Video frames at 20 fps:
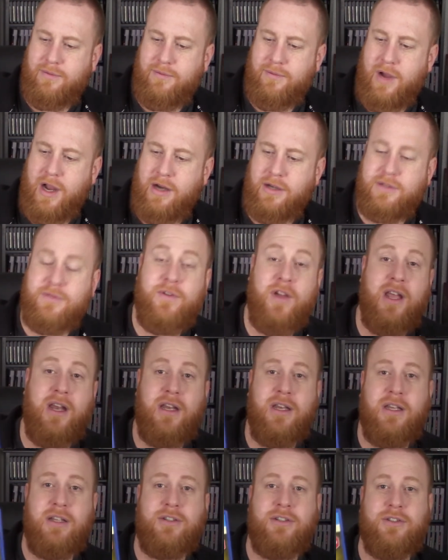Fire's Fate
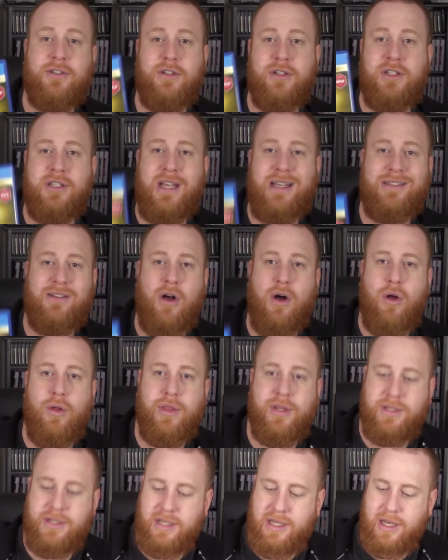edition. So this has all
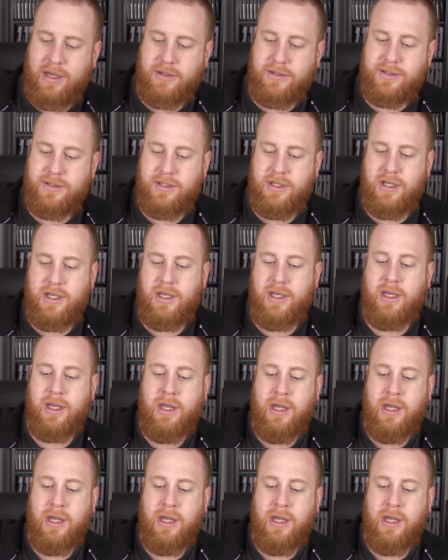the DLC